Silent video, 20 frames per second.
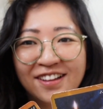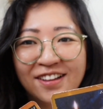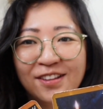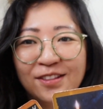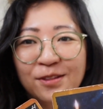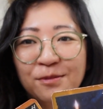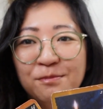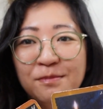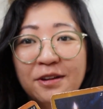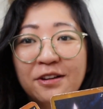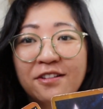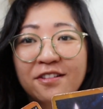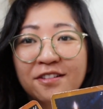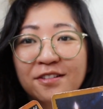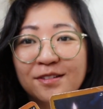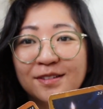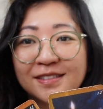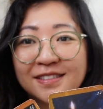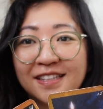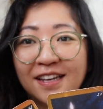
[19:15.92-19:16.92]
The
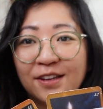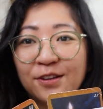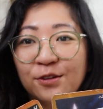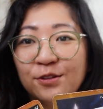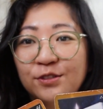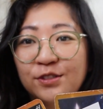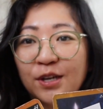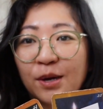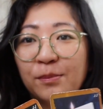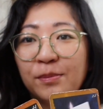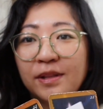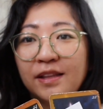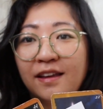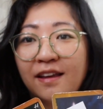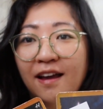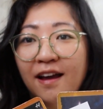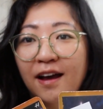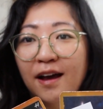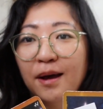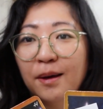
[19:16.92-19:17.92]
miracle is that you're
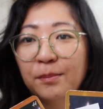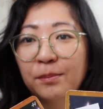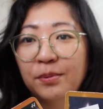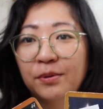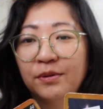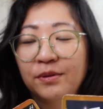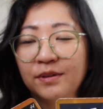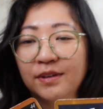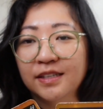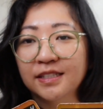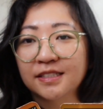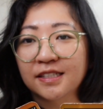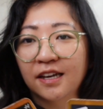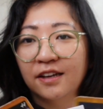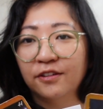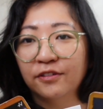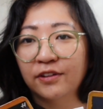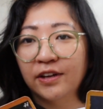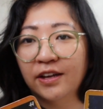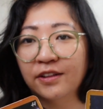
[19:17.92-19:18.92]
doubling up, is
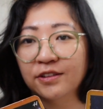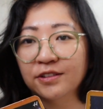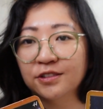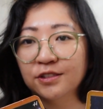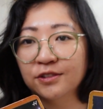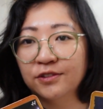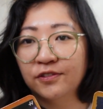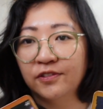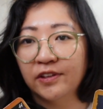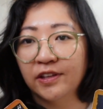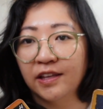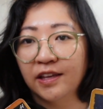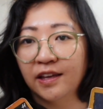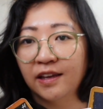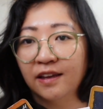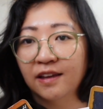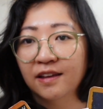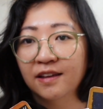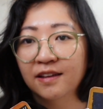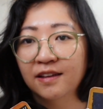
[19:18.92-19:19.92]
kind of how this is
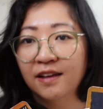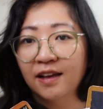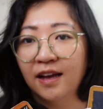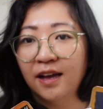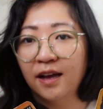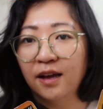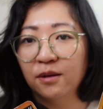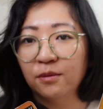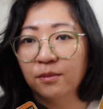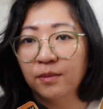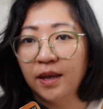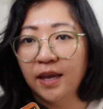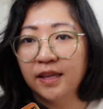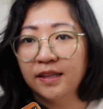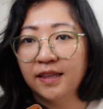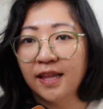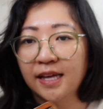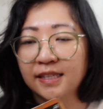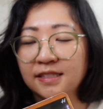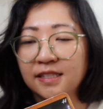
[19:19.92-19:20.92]
feeling.
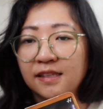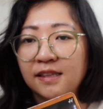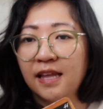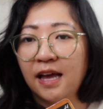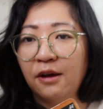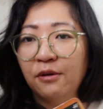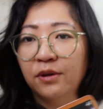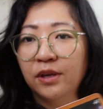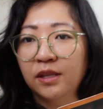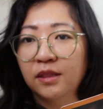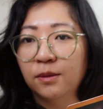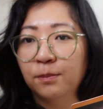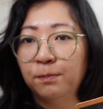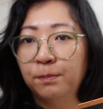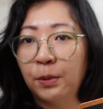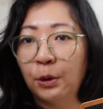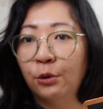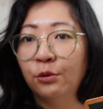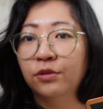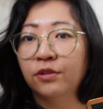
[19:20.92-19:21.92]
And that's allowing
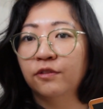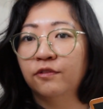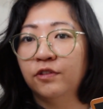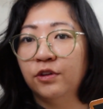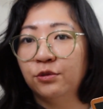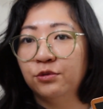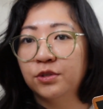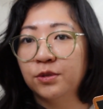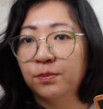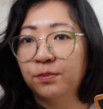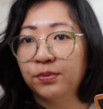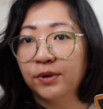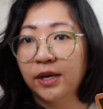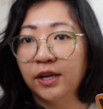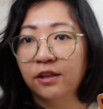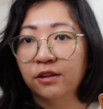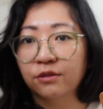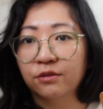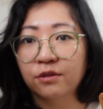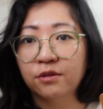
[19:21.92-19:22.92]
both of you to
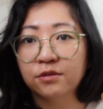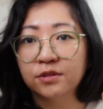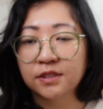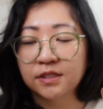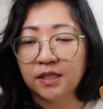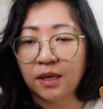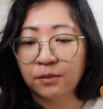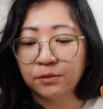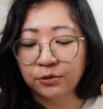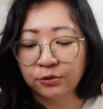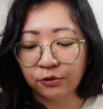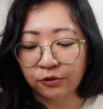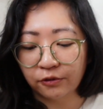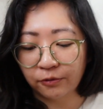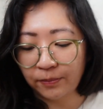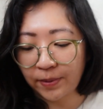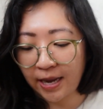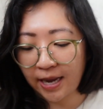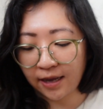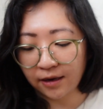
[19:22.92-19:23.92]
break through some sort
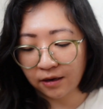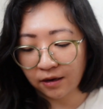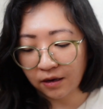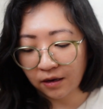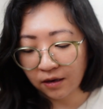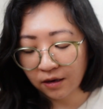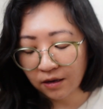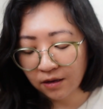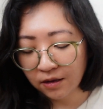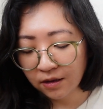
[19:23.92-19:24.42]
of pattern,